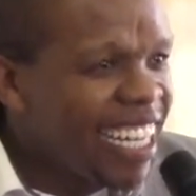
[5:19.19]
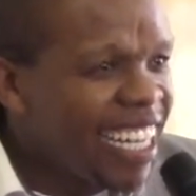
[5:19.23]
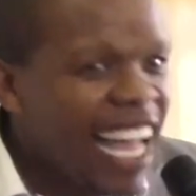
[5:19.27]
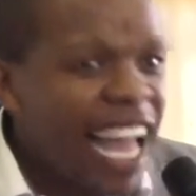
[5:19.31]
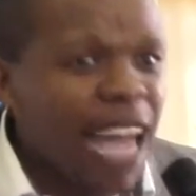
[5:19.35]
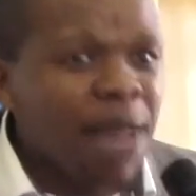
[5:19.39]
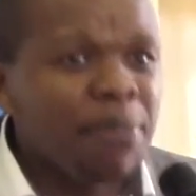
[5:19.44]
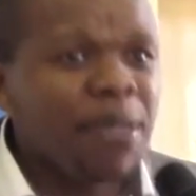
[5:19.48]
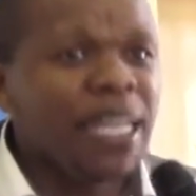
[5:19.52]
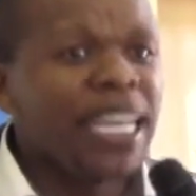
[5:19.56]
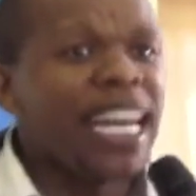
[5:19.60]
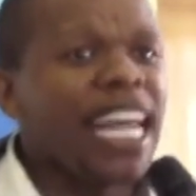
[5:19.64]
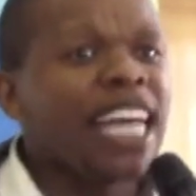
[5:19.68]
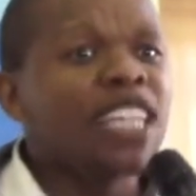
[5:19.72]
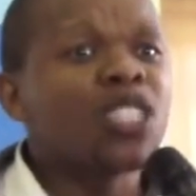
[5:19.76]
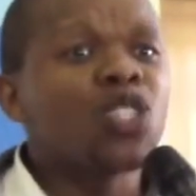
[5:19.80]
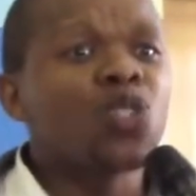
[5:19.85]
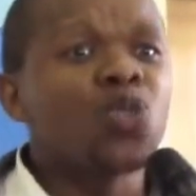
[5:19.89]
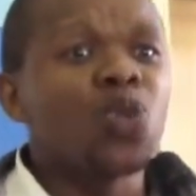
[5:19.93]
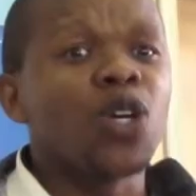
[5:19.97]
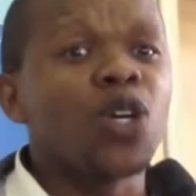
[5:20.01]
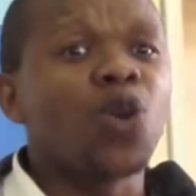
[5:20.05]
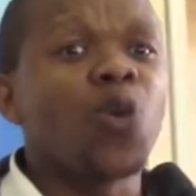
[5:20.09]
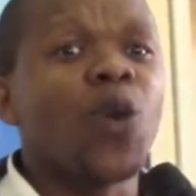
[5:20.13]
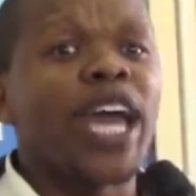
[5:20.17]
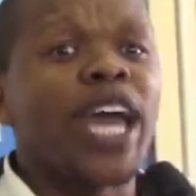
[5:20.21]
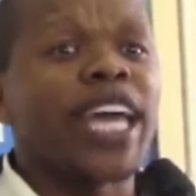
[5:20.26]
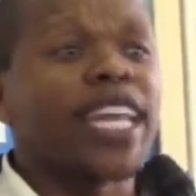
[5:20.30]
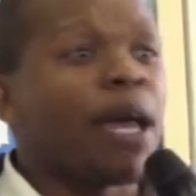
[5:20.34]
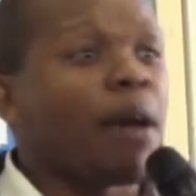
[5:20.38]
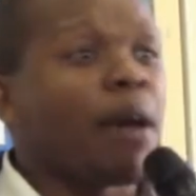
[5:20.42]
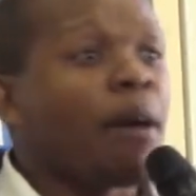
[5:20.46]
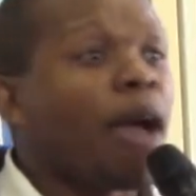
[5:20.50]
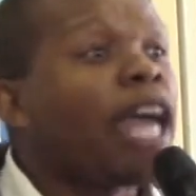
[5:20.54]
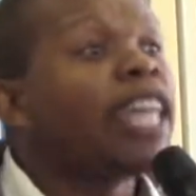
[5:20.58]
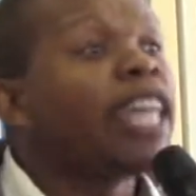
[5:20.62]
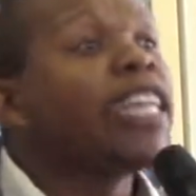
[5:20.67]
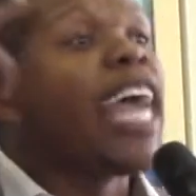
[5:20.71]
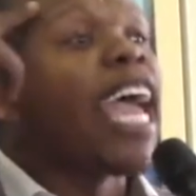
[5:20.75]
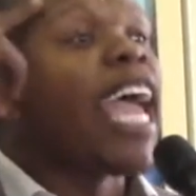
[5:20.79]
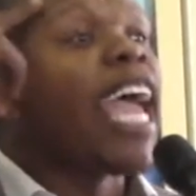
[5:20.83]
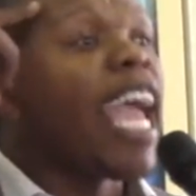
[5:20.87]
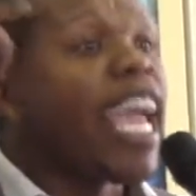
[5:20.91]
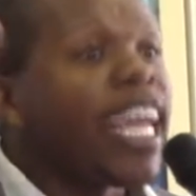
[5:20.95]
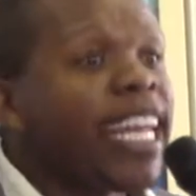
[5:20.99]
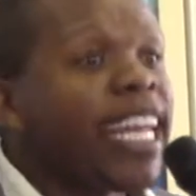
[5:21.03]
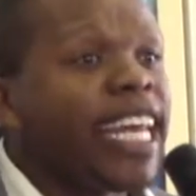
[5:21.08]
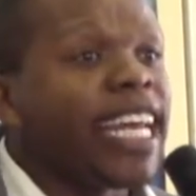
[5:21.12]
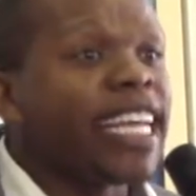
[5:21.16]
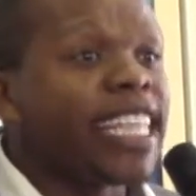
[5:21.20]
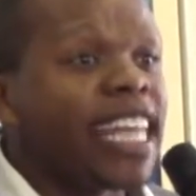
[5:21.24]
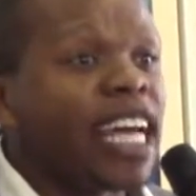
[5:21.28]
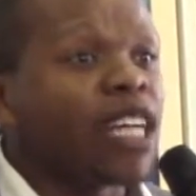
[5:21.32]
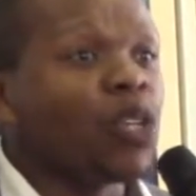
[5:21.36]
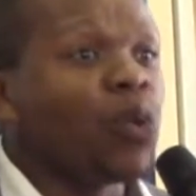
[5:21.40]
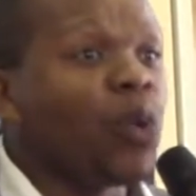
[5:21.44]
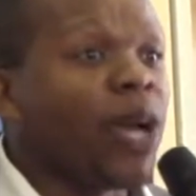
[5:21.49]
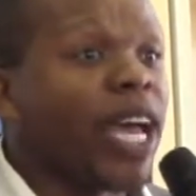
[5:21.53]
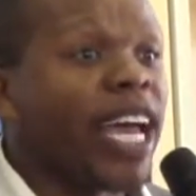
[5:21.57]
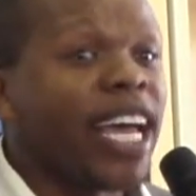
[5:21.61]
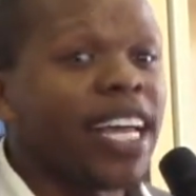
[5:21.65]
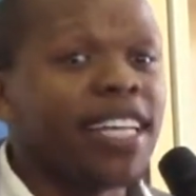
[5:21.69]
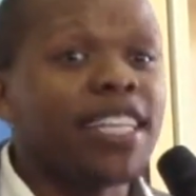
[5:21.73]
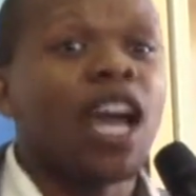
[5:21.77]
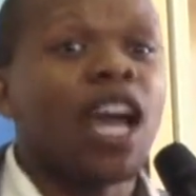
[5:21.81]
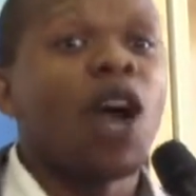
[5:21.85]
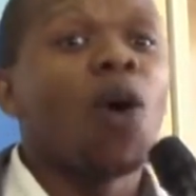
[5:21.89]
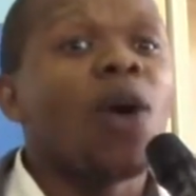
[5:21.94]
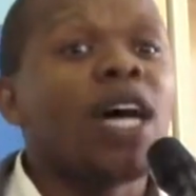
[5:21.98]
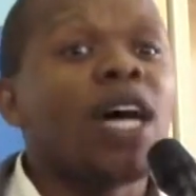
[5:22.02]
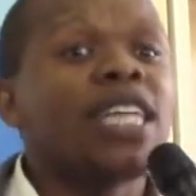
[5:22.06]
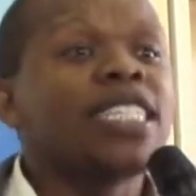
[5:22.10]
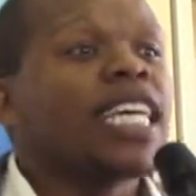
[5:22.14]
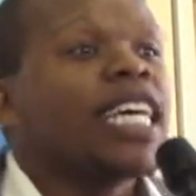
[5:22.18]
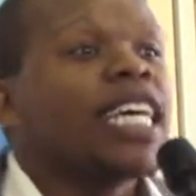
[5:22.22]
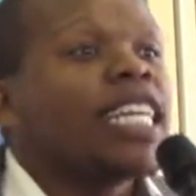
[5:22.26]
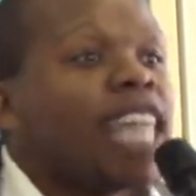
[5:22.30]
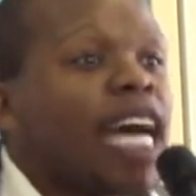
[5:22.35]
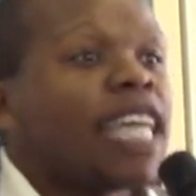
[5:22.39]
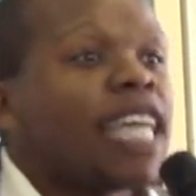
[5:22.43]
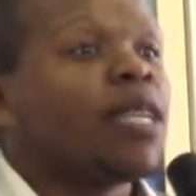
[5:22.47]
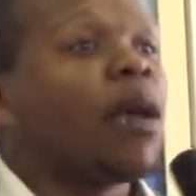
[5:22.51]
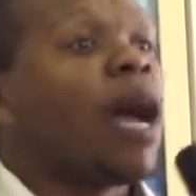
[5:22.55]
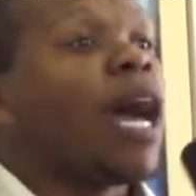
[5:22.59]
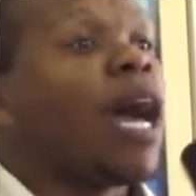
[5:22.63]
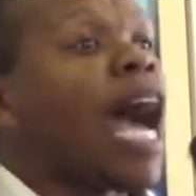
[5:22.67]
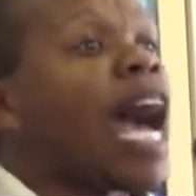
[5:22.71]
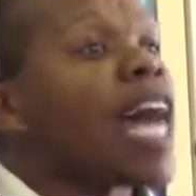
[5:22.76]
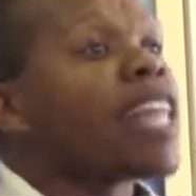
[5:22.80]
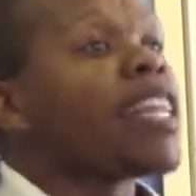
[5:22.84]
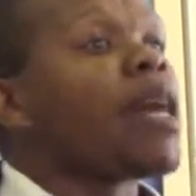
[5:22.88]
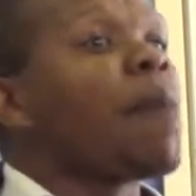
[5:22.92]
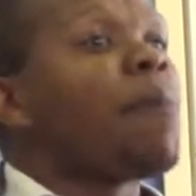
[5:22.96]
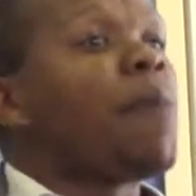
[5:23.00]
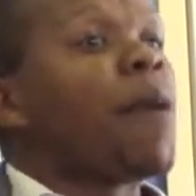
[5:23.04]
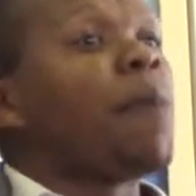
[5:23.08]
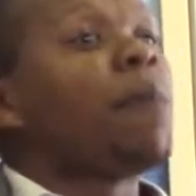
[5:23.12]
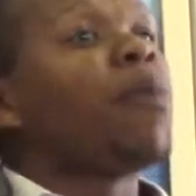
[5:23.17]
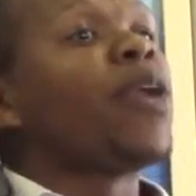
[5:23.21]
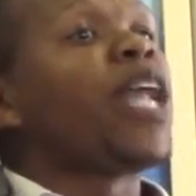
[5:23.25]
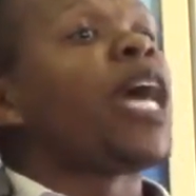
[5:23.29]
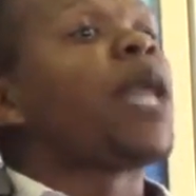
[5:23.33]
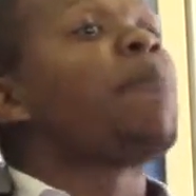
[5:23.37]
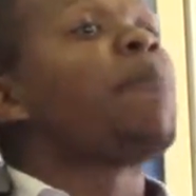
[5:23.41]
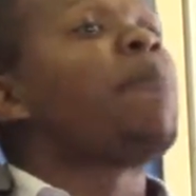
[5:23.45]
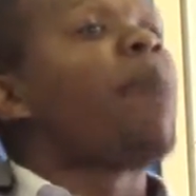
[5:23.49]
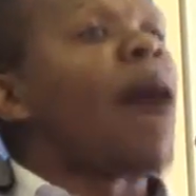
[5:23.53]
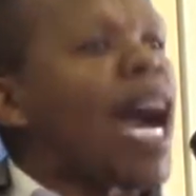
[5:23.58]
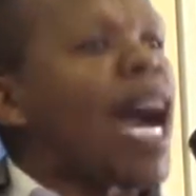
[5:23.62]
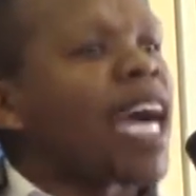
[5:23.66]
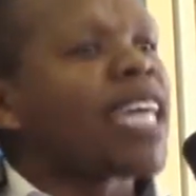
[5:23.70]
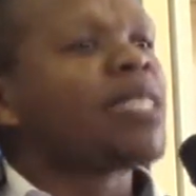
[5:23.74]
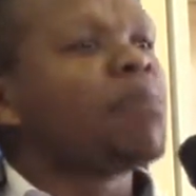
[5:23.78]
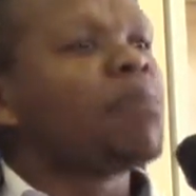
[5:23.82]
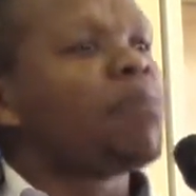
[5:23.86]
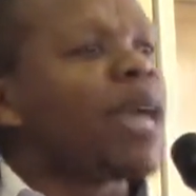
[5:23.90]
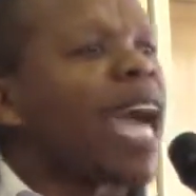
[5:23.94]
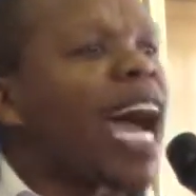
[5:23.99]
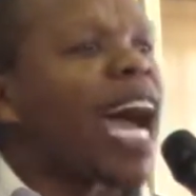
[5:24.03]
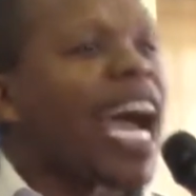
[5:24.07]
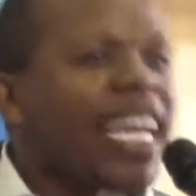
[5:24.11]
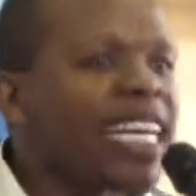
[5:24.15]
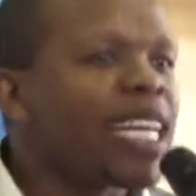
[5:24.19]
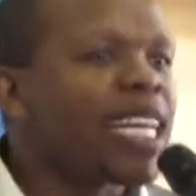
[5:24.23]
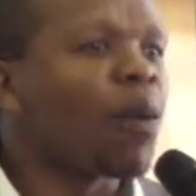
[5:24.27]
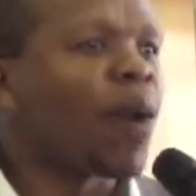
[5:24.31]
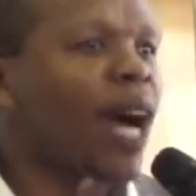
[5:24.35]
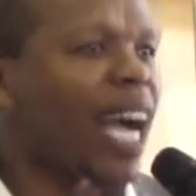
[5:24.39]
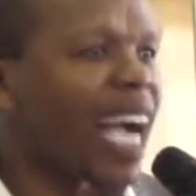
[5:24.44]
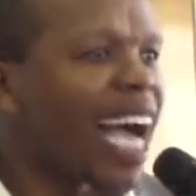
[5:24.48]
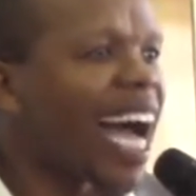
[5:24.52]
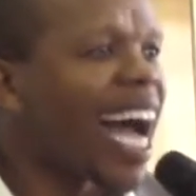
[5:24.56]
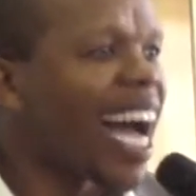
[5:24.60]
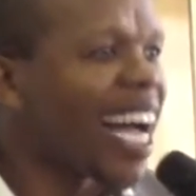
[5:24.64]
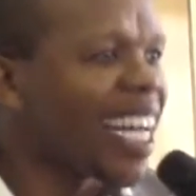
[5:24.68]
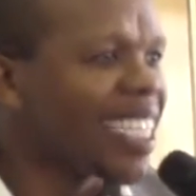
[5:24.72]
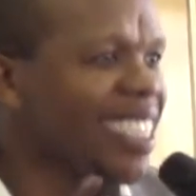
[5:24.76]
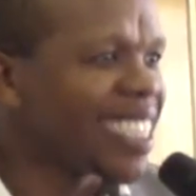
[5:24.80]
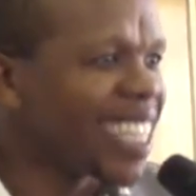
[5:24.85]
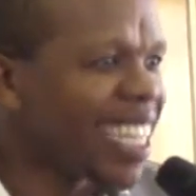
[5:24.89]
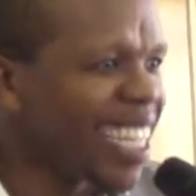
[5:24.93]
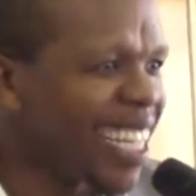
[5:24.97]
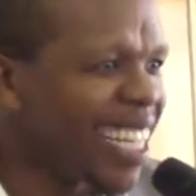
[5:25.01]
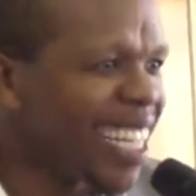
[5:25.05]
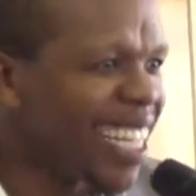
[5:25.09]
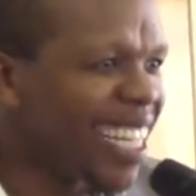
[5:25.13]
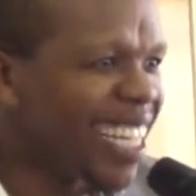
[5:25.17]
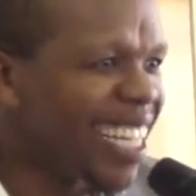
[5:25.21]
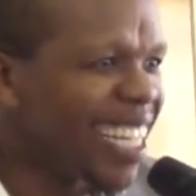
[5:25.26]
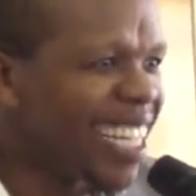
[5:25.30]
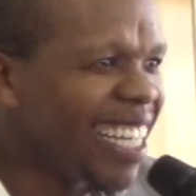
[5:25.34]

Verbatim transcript: I mean, last week we had a, the headache that we had was that other people had parked behind our cars. Eh?